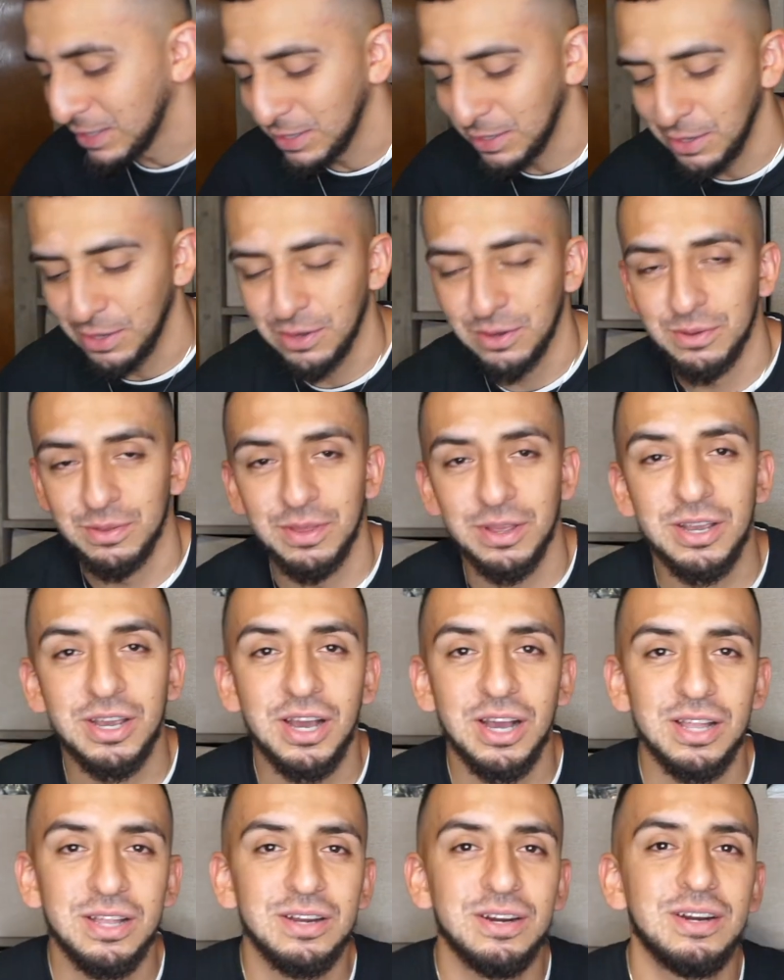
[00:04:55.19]
Yo, the
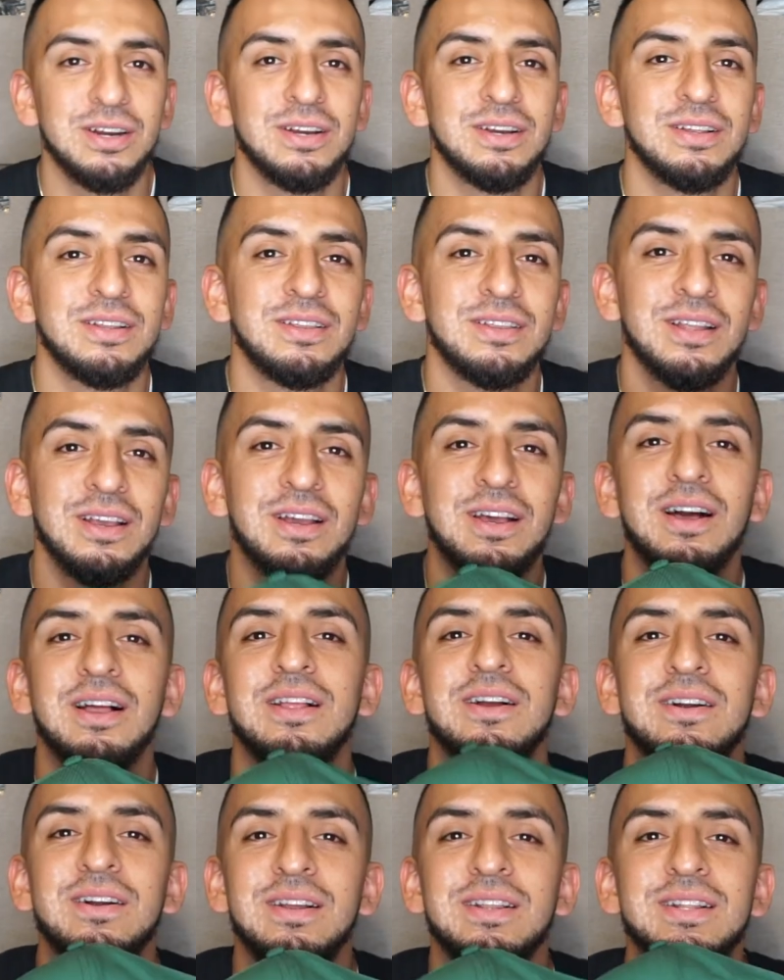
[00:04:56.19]

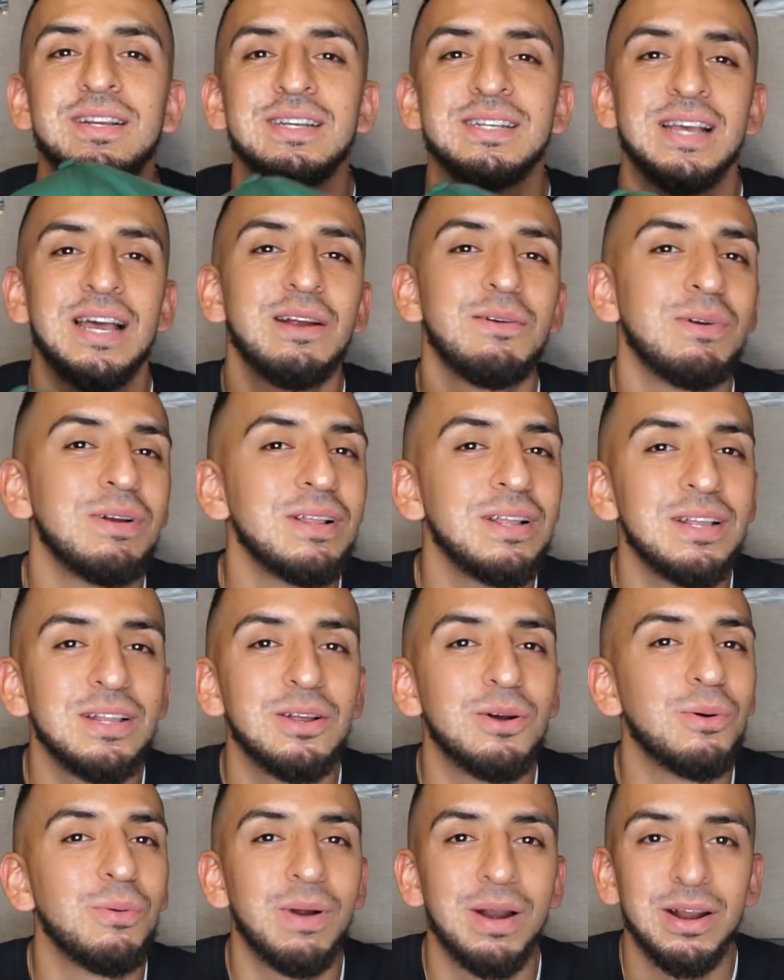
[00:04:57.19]
color on this, I really
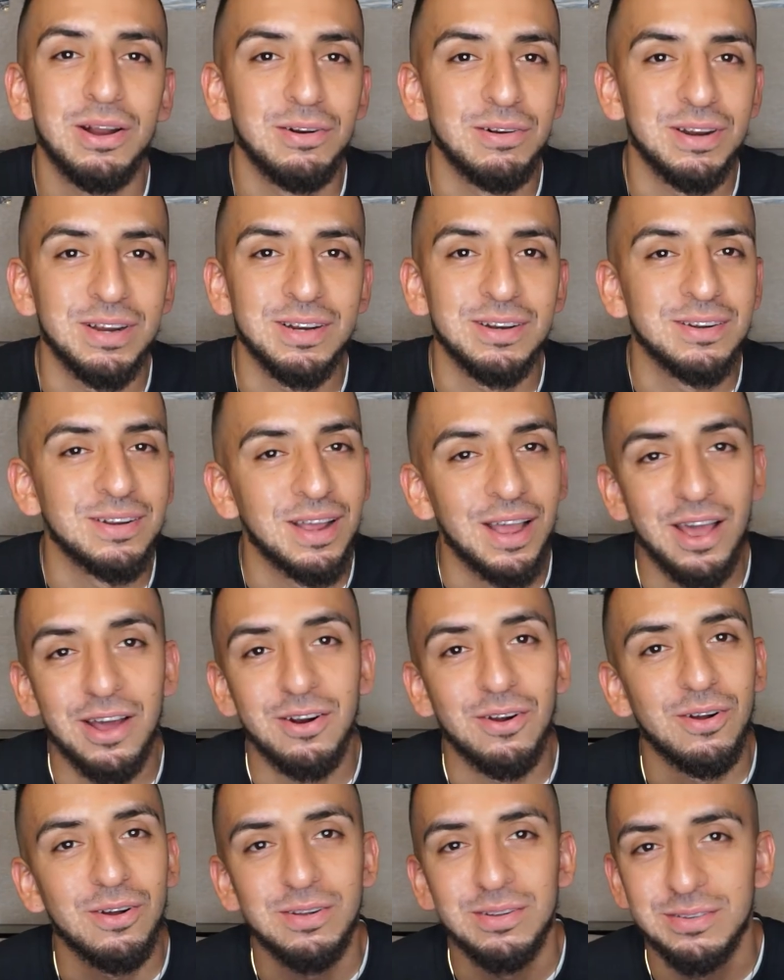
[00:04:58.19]
don't wear green at
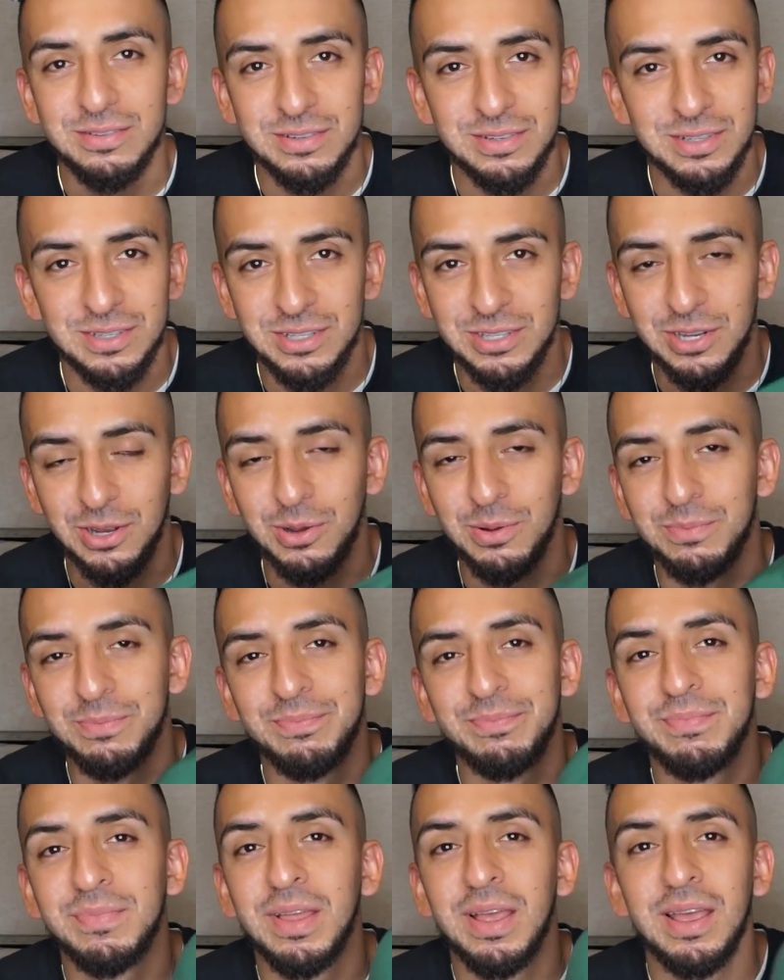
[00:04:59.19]
all. So
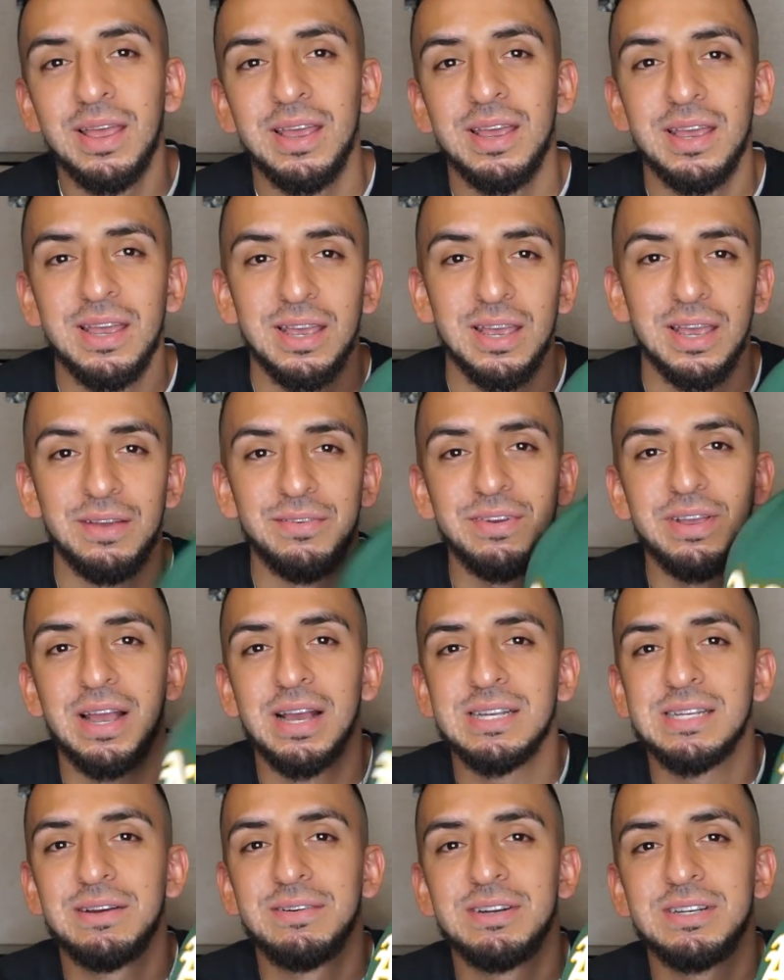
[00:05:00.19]
Have you
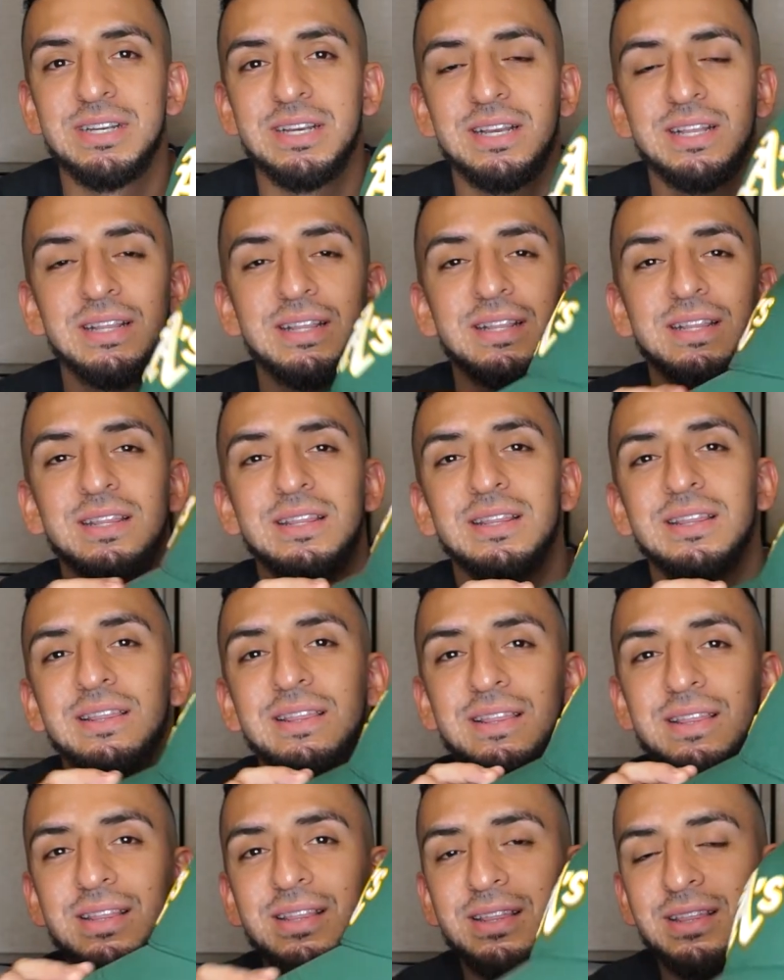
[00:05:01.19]
guys ever
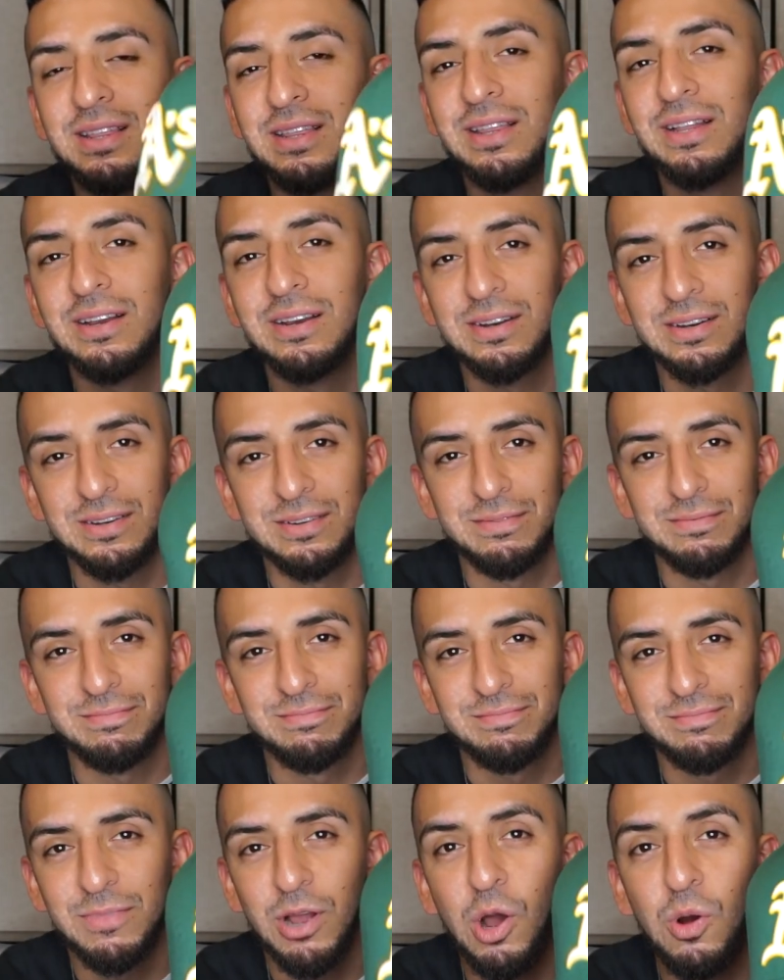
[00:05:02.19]
seen the
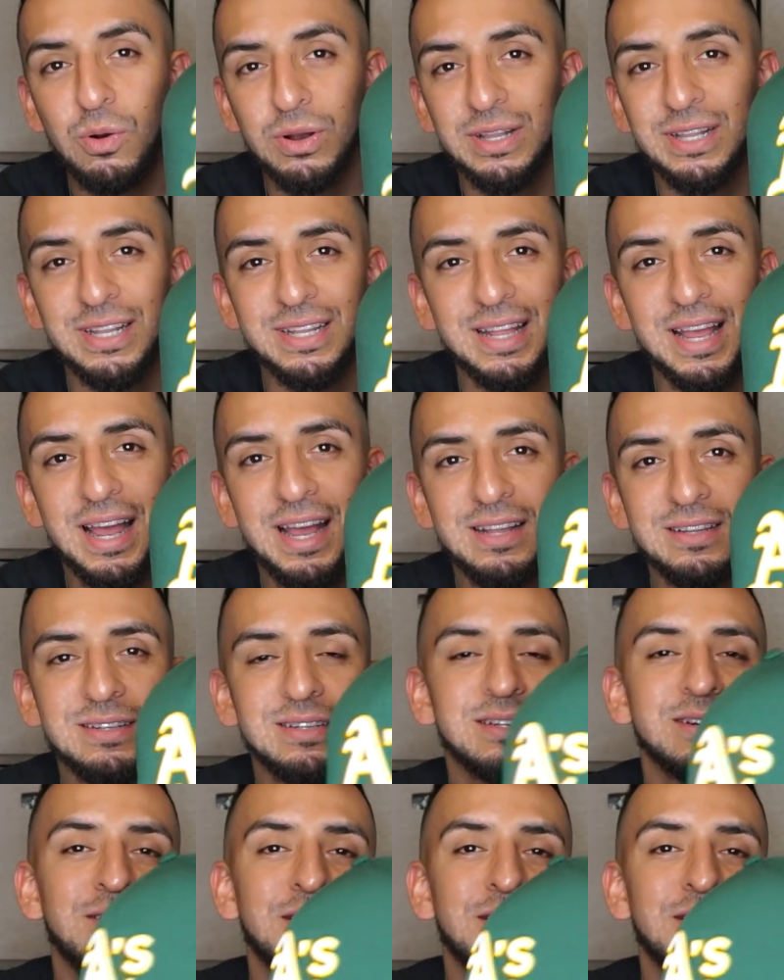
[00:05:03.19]
Oakland hats,